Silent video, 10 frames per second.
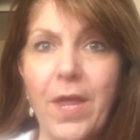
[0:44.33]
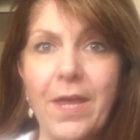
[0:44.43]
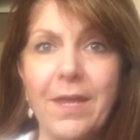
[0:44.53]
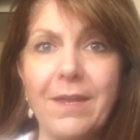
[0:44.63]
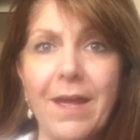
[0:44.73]

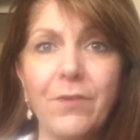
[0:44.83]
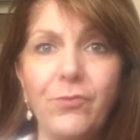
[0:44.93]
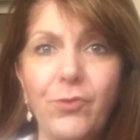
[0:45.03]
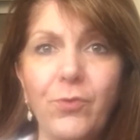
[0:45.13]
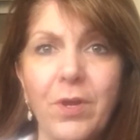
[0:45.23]
It has
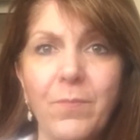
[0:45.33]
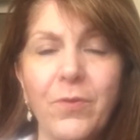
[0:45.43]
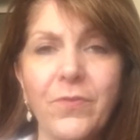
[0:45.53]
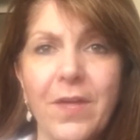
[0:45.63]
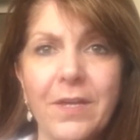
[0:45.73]
two
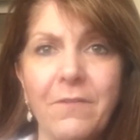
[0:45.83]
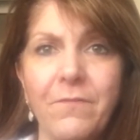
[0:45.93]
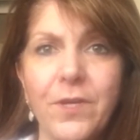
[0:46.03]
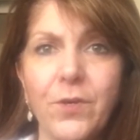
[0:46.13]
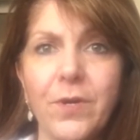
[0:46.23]
numbers that
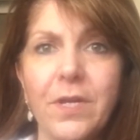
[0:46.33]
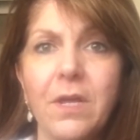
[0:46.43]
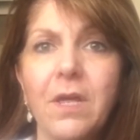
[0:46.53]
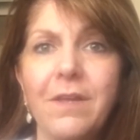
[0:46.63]
configure it: